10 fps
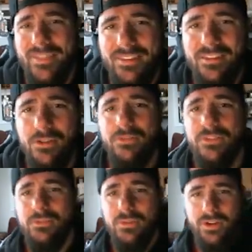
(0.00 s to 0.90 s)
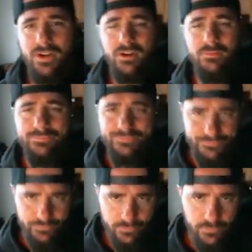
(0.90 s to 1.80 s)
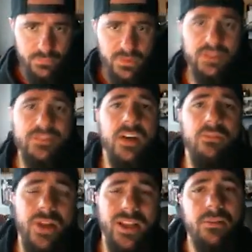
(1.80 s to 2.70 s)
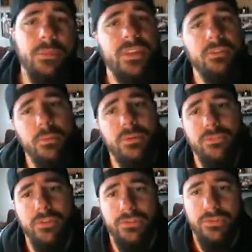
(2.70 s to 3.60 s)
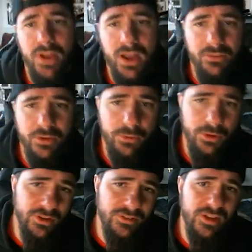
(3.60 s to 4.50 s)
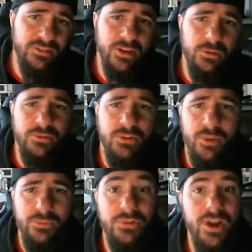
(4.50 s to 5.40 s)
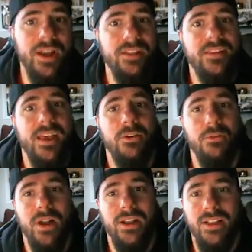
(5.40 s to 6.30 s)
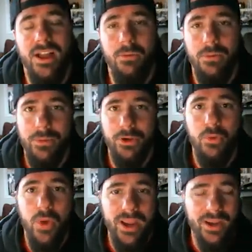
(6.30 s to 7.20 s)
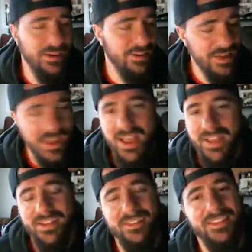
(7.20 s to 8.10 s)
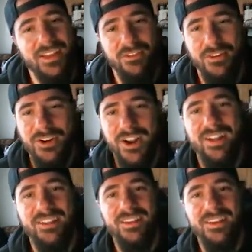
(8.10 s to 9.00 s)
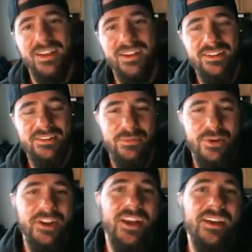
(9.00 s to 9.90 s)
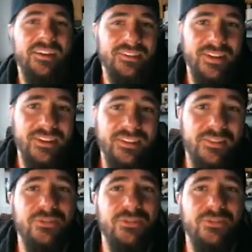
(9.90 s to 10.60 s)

to settle for three there. Tough when I give up seven on my first drive. And here we go, get a nice kick return. I'm trying to tackle Ronnie Lott with McQuaid. That's never a good idea. And he gets around the edge and gets to the